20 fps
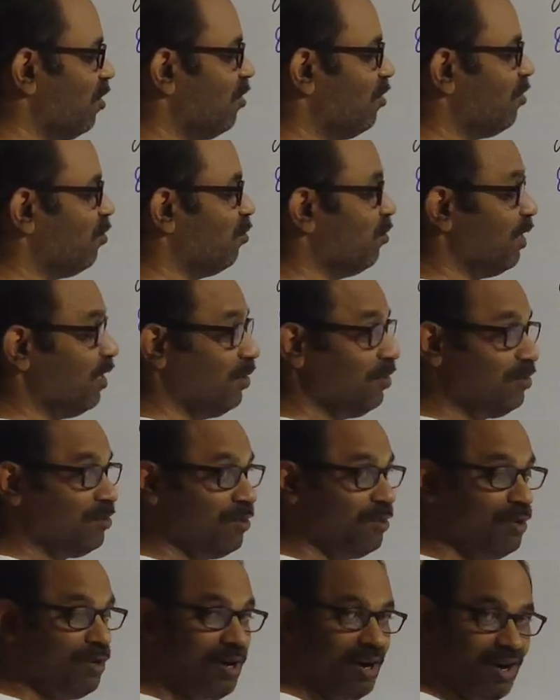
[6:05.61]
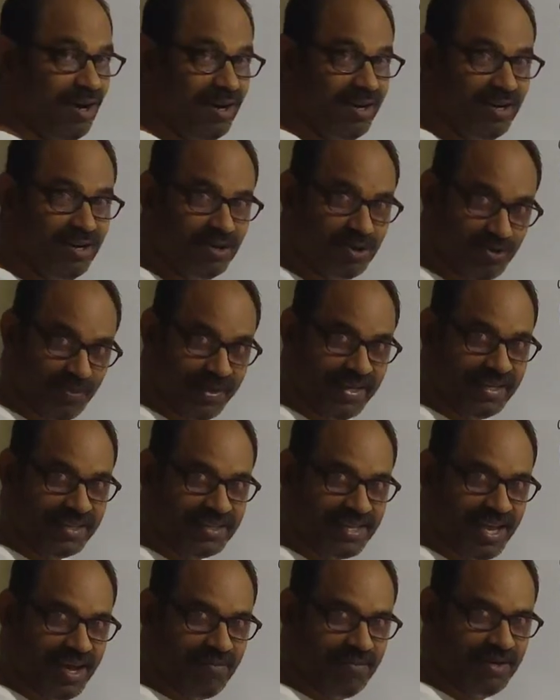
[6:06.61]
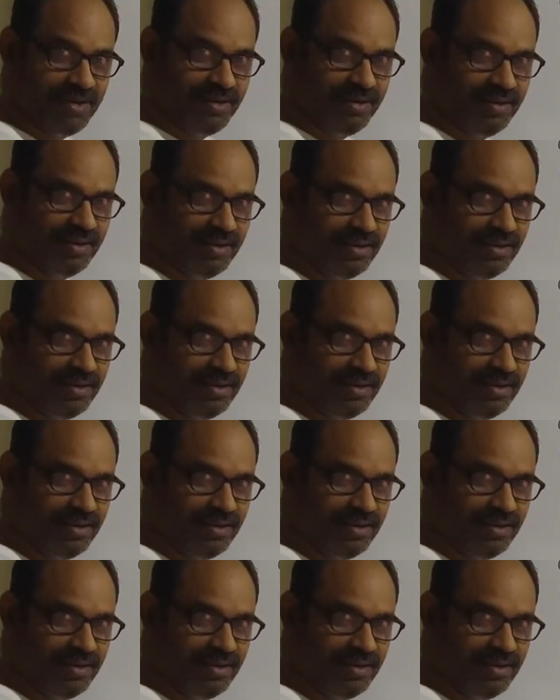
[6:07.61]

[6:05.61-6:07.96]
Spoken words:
2 into 27.